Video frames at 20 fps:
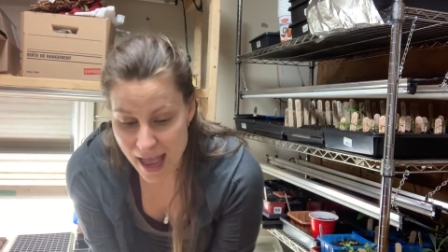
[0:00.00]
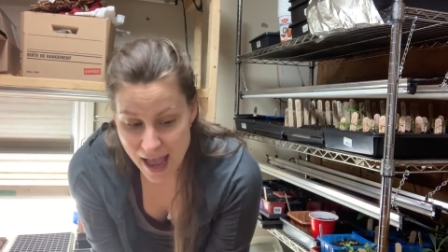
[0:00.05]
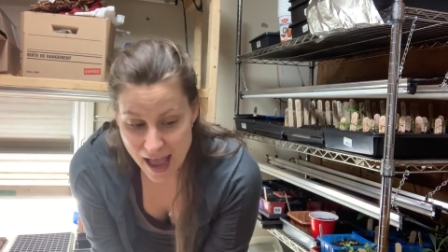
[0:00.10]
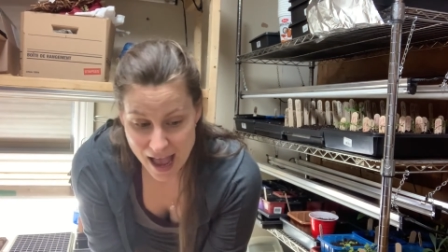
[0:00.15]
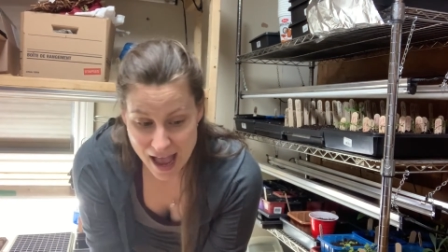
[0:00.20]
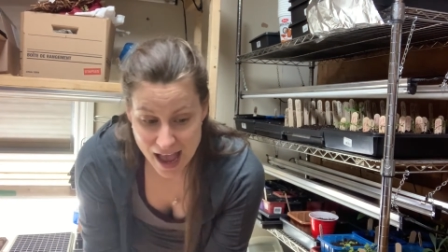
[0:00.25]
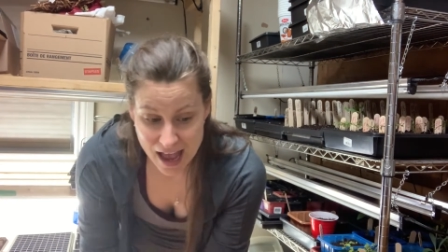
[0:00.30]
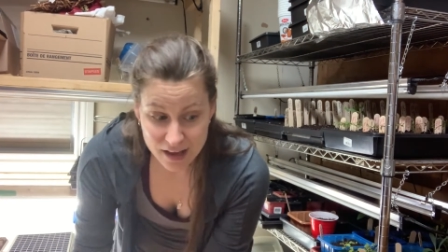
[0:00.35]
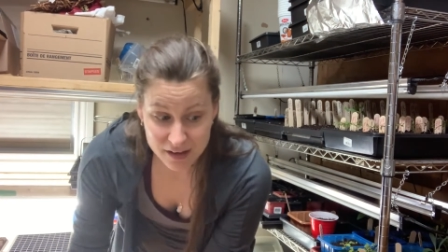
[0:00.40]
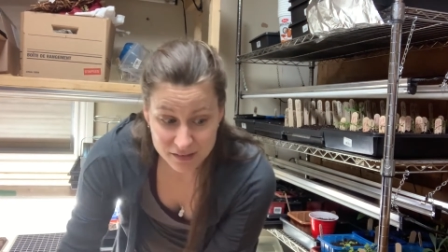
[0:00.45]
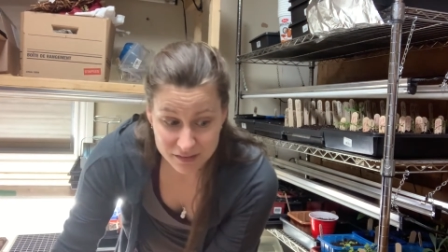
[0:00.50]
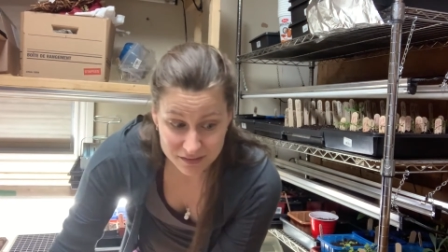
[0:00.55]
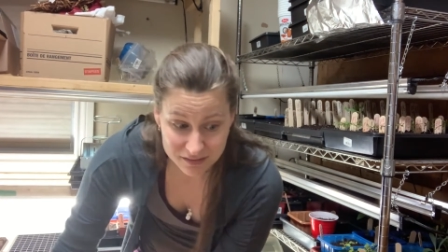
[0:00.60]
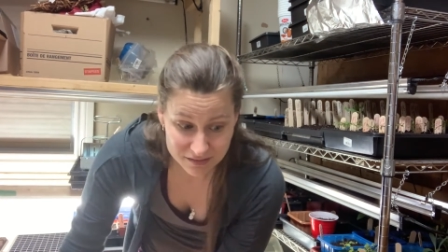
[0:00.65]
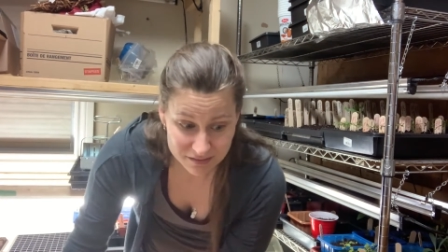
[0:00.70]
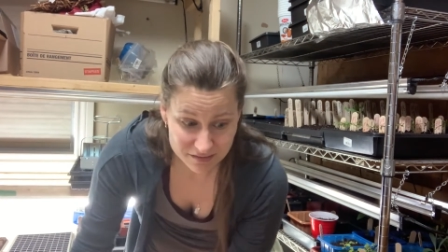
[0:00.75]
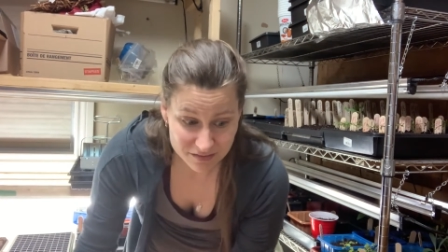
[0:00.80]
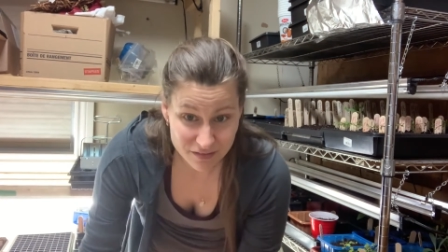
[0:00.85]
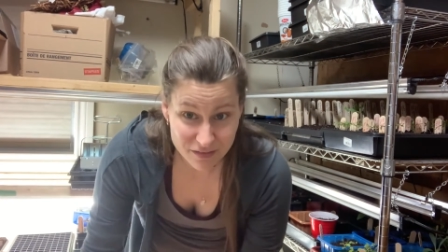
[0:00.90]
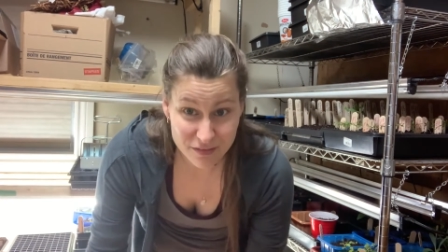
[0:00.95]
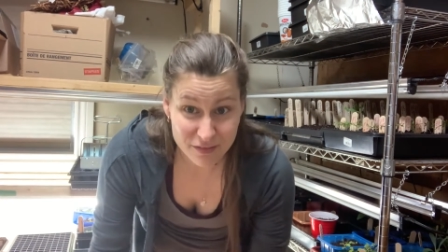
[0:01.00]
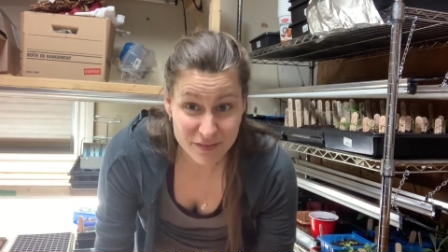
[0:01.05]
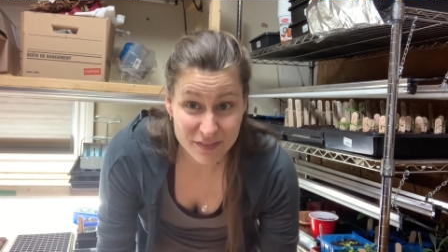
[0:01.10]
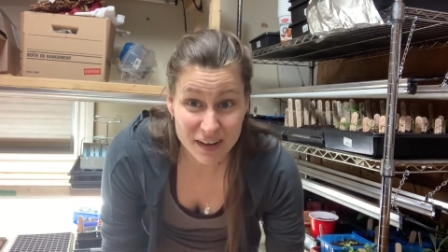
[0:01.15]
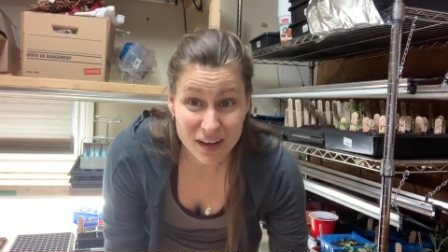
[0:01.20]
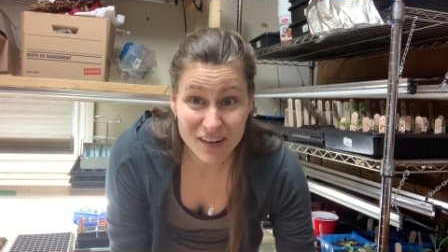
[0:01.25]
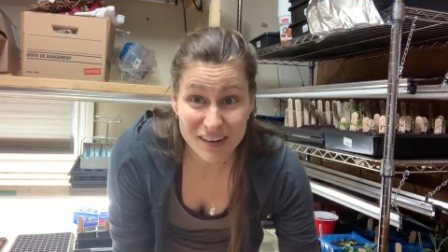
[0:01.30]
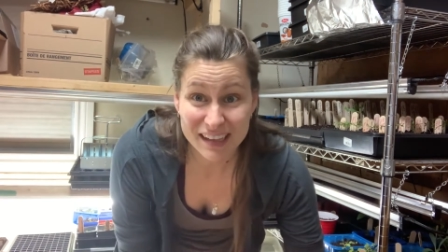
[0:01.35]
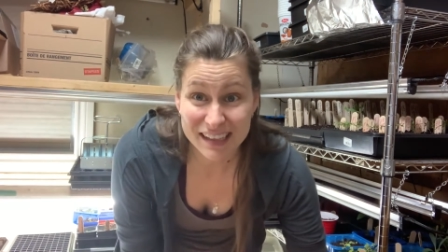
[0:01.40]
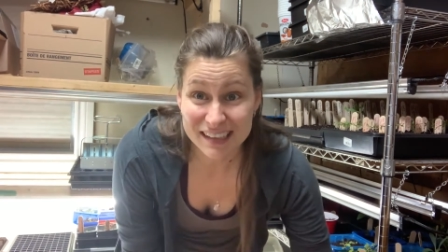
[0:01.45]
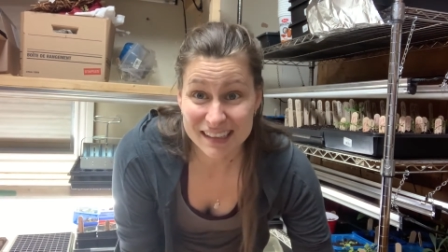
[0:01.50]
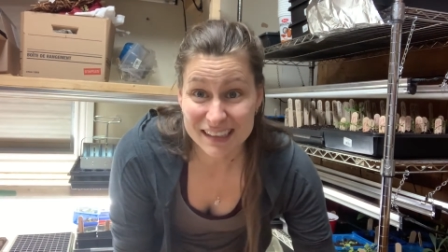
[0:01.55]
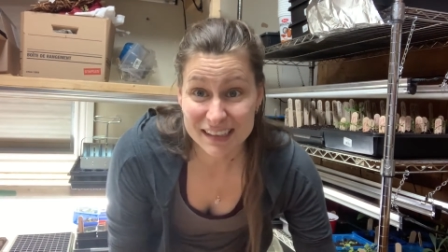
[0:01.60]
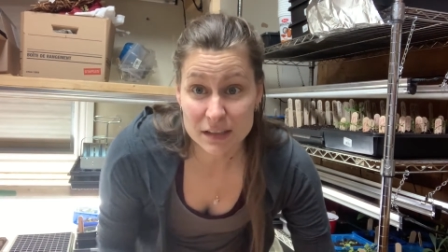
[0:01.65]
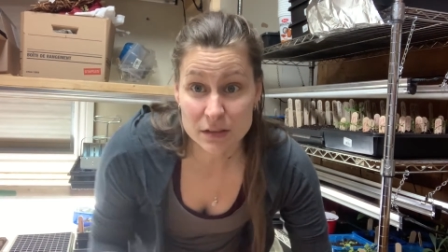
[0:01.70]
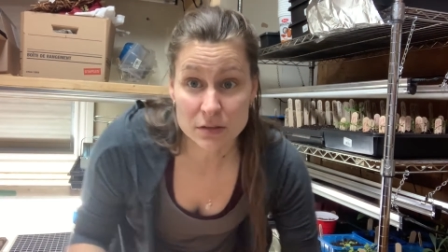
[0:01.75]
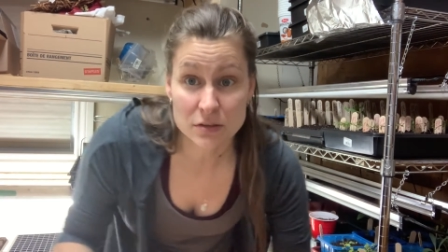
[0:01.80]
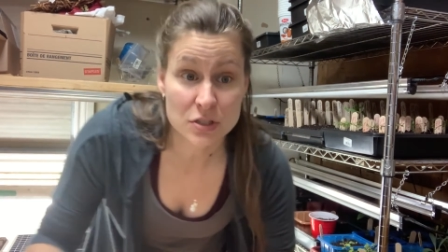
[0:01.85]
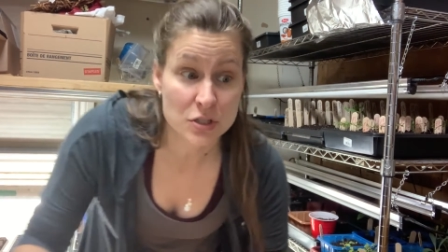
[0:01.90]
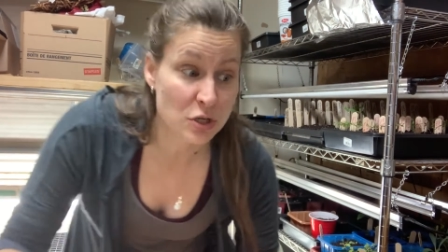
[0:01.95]
had very
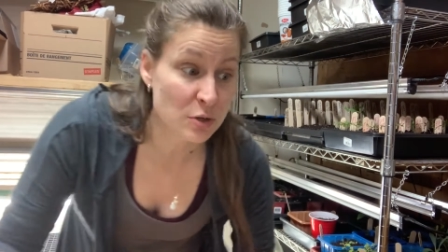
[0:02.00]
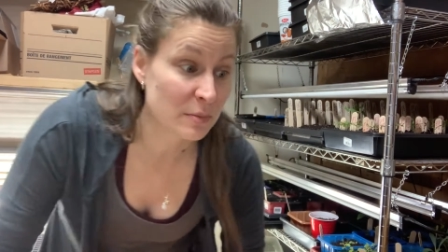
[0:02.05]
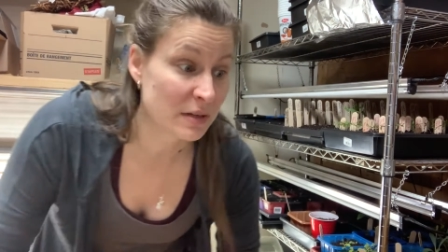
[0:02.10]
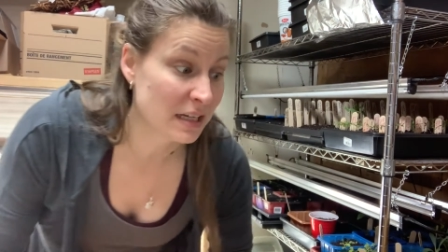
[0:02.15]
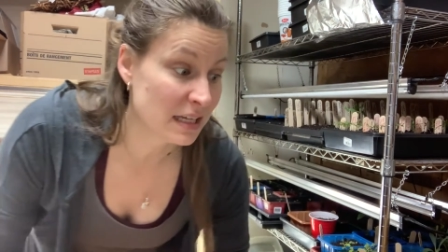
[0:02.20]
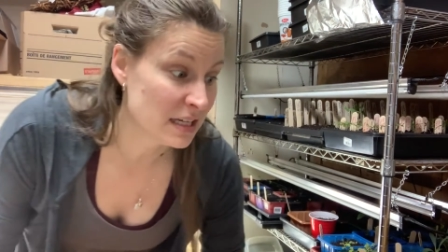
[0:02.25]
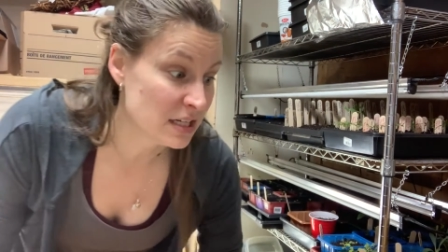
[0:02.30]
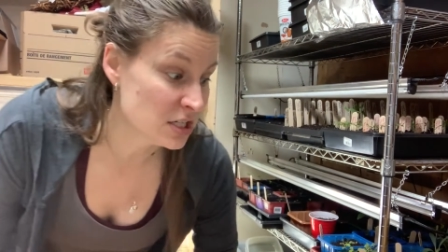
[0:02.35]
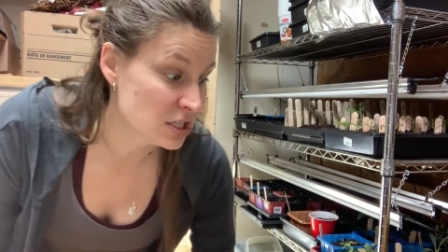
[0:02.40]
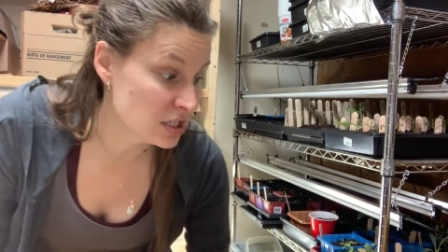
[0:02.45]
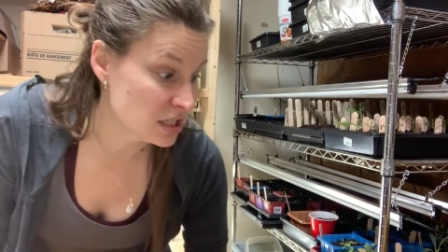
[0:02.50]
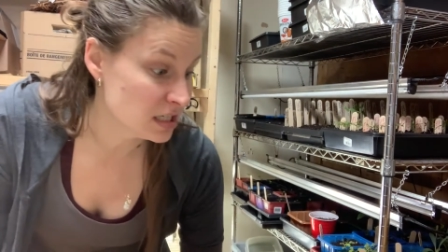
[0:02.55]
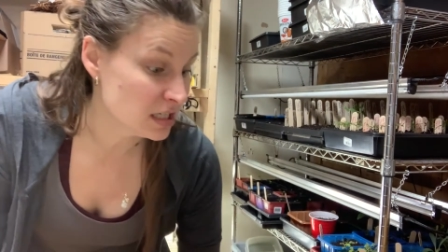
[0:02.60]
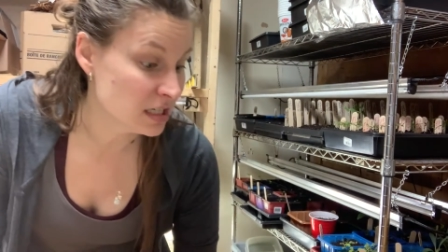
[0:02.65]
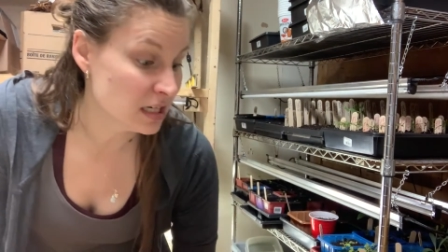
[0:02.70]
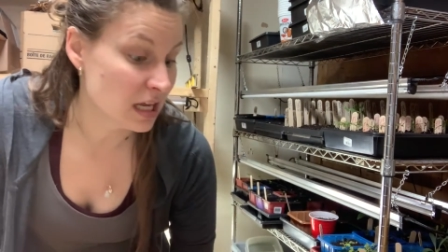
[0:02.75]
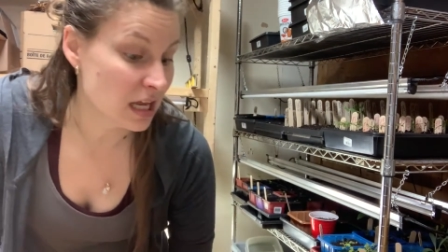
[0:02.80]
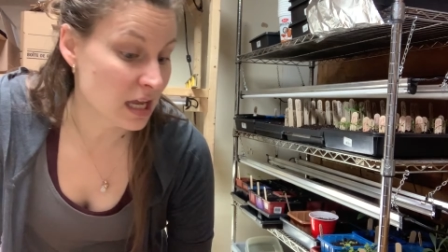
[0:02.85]
little germination,